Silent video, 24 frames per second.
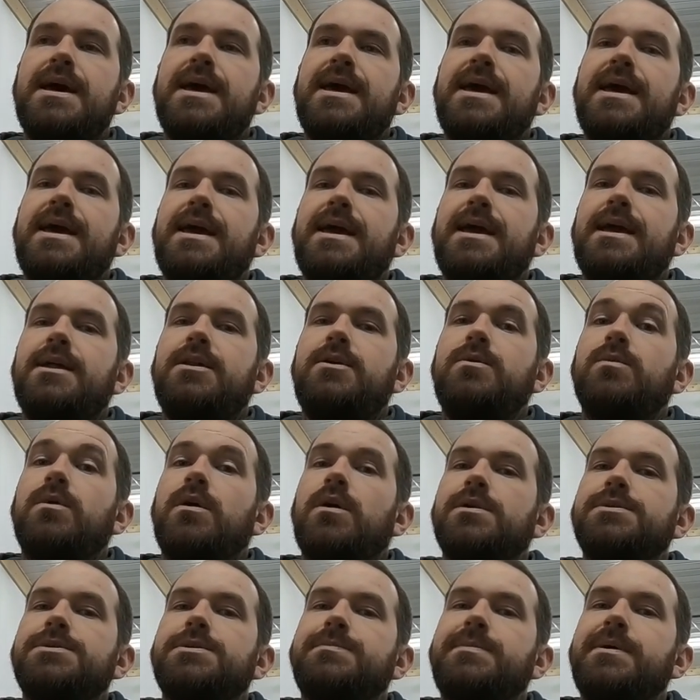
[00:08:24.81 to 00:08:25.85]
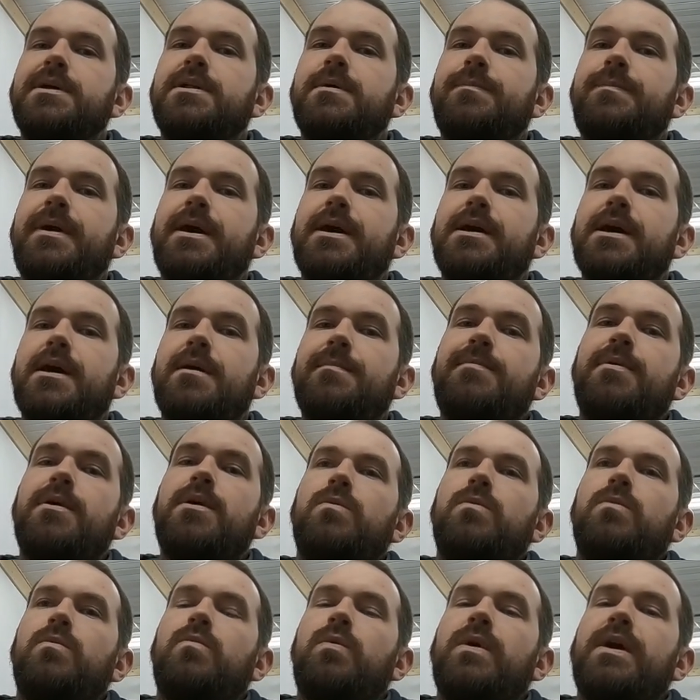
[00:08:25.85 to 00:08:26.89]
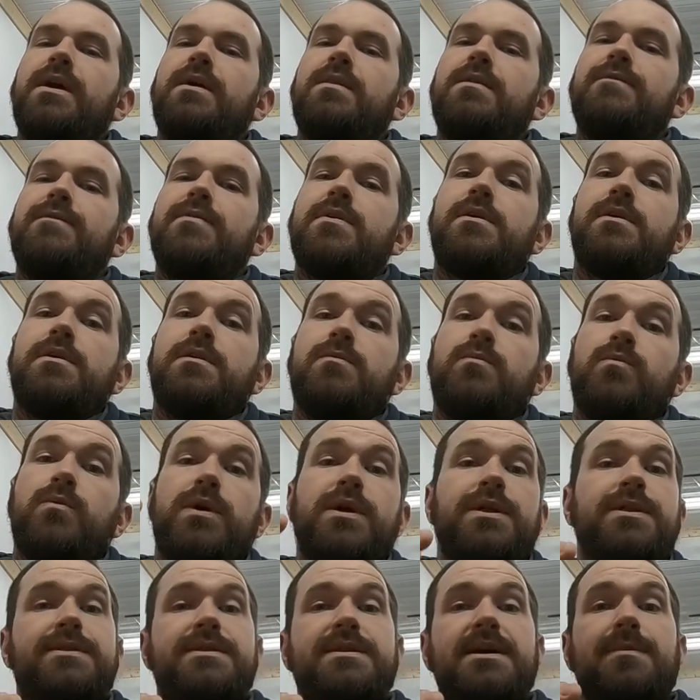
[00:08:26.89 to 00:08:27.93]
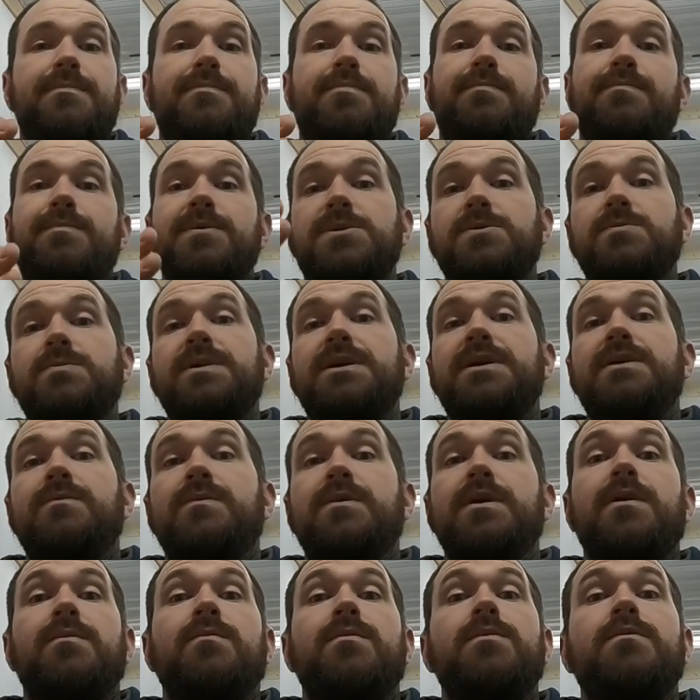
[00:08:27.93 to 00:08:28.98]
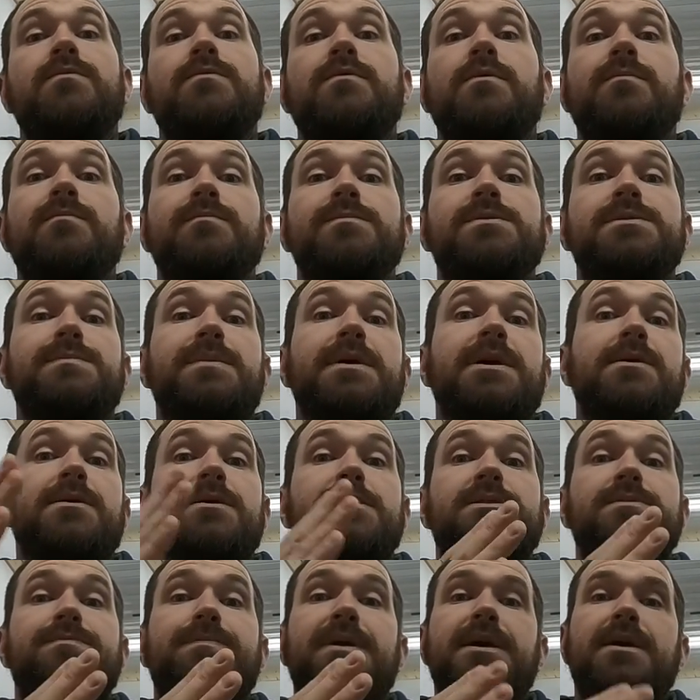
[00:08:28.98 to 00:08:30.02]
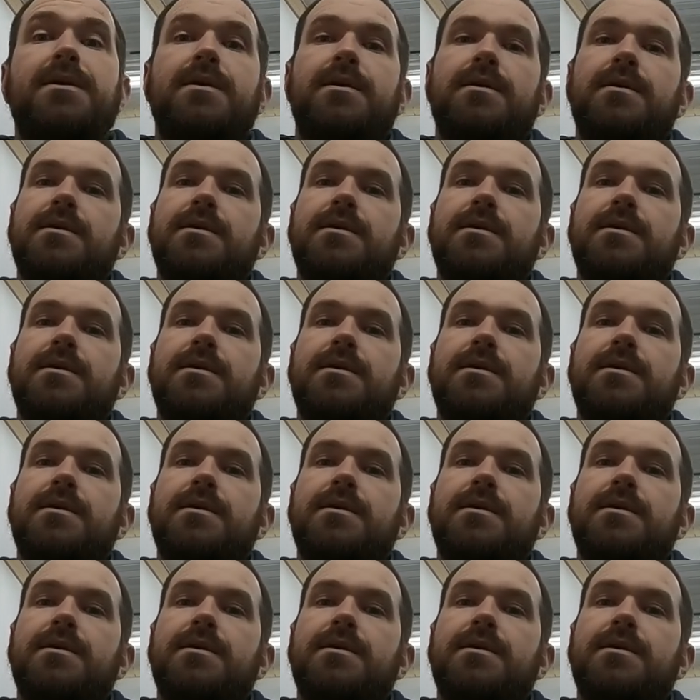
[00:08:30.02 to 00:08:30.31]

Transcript: and you'll also be able to pick up where the volume will dip between when I move from speaker to speaker.